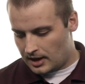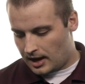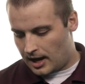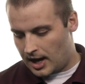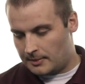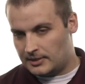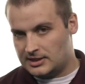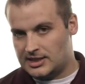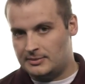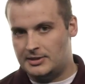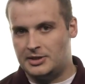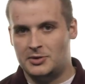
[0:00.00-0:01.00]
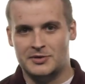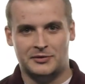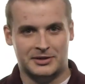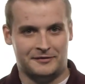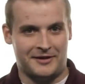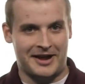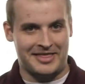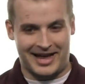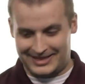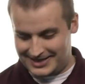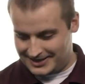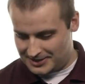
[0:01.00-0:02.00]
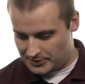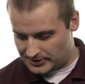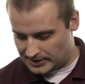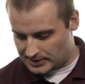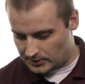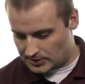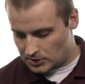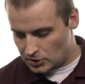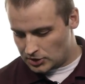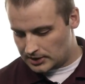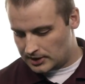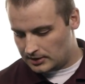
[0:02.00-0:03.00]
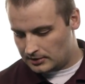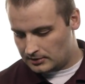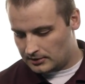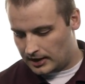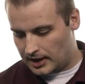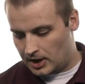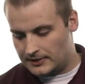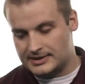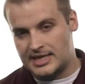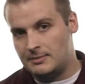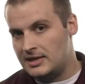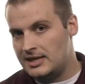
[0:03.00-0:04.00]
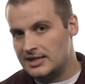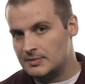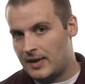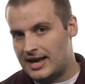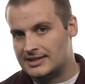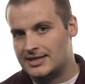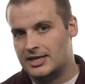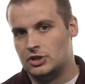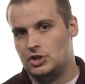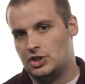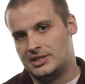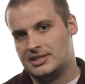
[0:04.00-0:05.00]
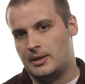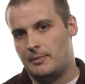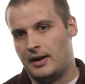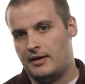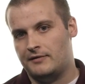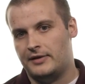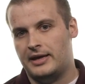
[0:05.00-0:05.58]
it's going to be useful to find that key and use it. So it's usually on the same key as backslash, just above